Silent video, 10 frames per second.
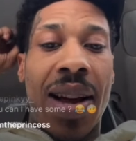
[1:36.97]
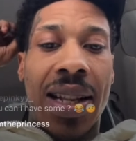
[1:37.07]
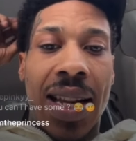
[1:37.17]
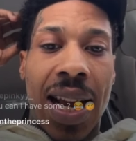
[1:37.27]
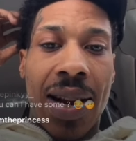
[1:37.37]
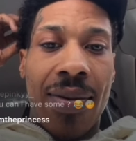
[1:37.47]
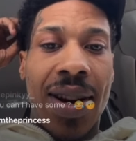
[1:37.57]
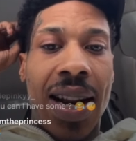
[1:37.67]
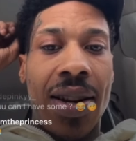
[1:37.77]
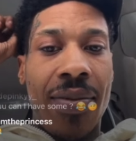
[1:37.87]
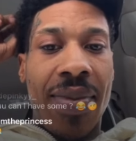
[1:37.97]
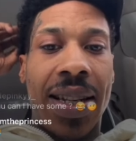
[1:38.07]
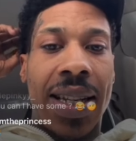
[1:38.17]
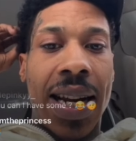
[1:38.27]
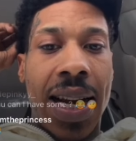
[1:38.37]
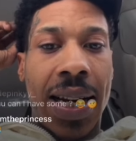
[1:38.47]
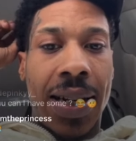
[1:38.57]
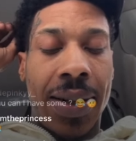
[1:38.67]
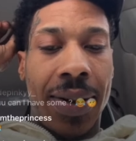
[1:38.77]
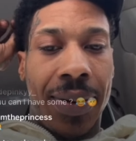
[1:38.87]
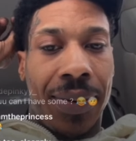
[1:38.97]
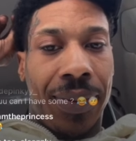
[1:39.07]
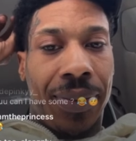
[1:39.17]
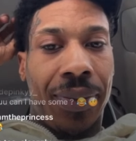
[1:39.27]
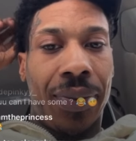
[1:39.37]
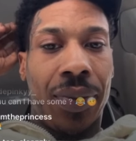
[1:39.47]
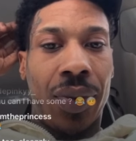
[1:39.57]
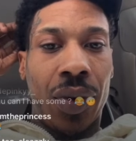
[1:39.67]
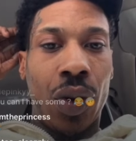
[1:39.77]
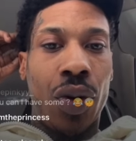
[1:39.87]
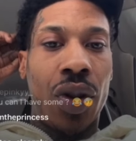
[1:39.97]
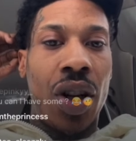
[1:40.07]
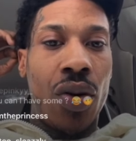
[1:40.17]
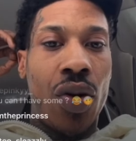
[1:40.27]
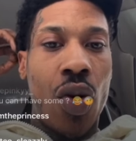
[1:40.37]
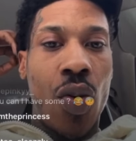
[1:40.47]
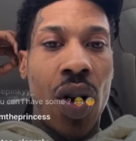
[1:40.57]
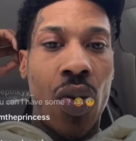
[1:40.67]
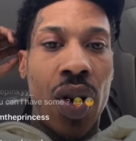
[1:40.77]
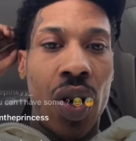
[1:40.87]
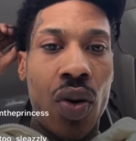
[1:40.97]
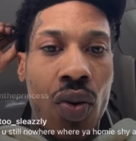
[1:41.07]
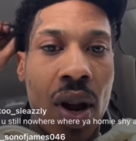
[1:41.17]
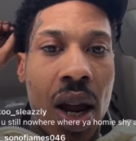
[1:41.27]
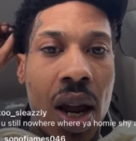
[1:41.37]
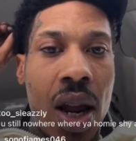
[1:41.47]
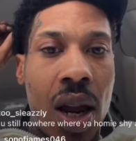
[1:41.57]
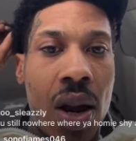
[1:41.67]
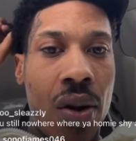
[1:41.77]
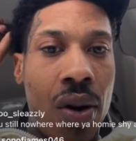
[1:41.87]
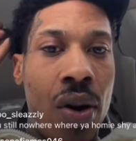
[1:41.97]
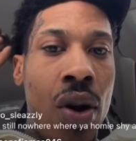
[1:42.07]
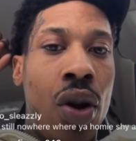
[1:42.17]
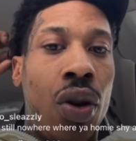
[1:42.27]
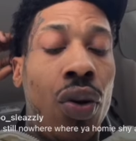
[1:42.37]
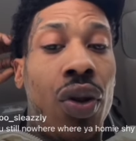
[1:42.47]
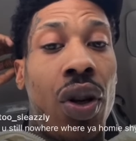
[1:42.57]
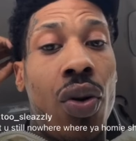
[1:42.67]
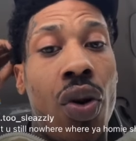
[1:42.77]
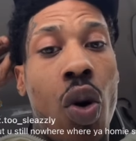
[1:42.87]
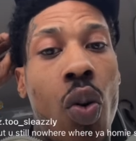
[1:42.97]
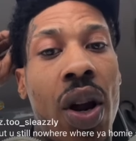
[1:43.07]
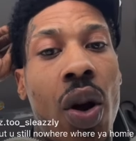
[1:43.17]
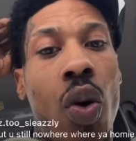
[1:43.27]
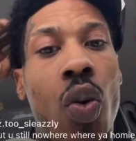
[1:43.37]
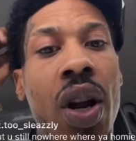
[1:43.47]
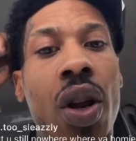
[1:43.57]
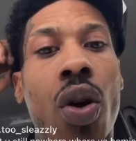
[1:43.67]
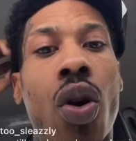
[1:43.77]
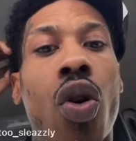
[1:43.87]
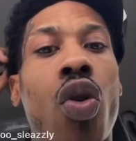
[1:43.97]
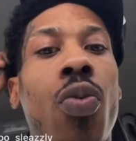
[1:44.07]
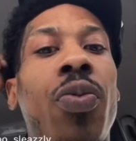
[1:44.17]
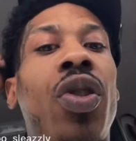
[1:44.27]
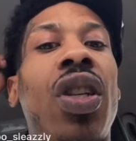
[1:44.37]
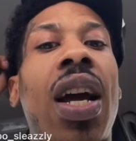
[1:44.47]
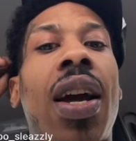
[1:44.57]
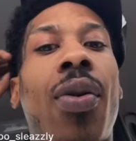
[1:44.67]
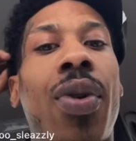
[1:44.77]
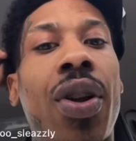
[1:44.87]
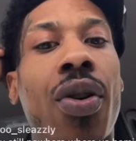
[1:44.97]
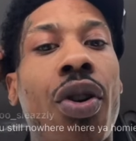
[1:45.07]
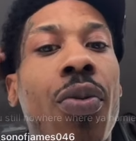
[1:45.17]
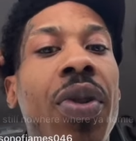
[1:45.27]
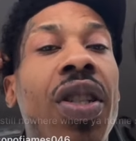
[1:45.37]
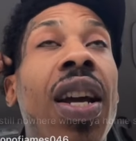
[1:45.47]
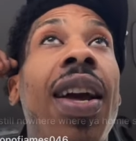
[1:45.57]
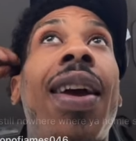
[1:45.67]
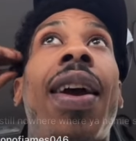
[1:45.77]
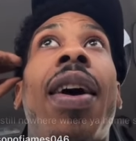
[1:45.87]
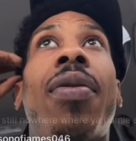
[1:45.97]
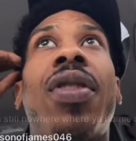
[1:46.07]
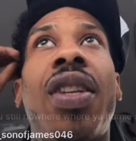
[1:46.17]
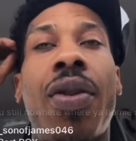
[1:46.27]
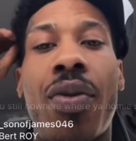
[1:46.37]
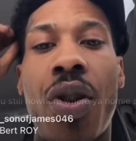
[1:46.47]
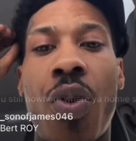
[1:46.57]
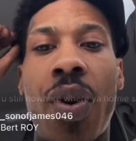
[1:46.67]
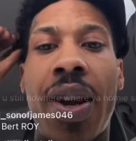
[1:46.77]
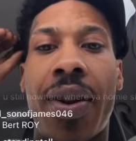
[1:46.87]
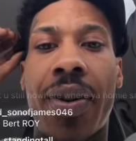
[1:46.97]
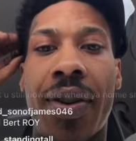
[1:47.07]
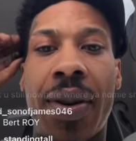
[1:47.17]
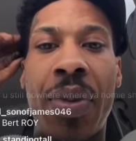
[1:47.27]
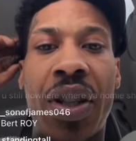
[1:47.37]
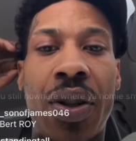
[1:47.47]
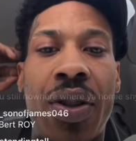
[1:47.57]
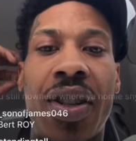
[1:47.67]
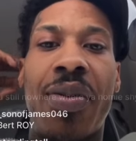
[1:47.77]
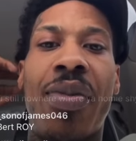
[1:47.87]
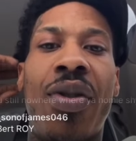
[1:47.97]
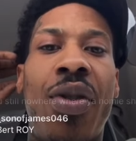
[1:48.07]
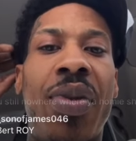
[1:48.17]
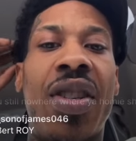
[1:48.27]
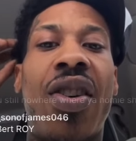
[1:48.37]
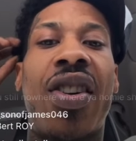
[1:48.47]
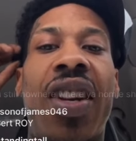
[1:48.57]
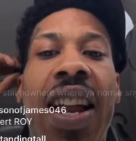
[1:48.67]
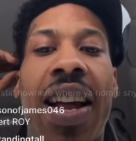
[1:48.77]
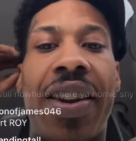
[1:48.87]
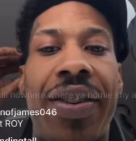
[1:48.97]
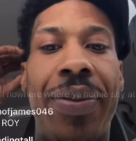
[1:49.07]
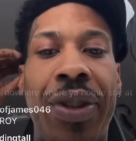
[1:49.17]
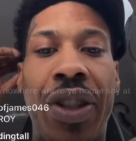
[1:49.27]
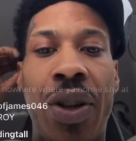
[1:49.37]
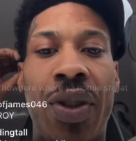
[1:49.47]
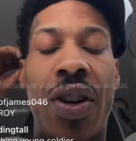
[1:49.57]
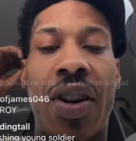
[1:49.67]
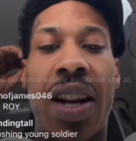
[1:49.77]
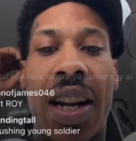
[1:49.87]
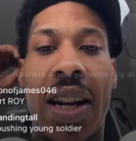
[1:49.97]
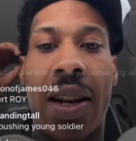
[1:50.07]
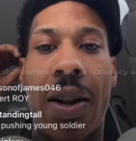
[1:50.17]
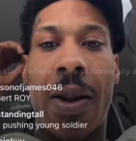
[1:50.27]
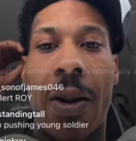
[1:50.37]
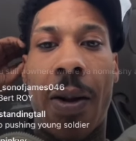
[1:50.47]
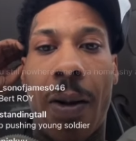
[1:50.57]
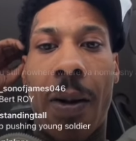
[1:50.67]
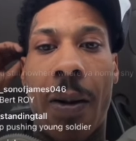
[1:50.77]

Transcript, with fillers: I do my thing when I do my thing. You still know where, where you at. You still nowhere. Where your home shot, where your homie shot. I'm still nowhere. Let me show you something, bro. You've been talking a lot. Let me show you what talking like it.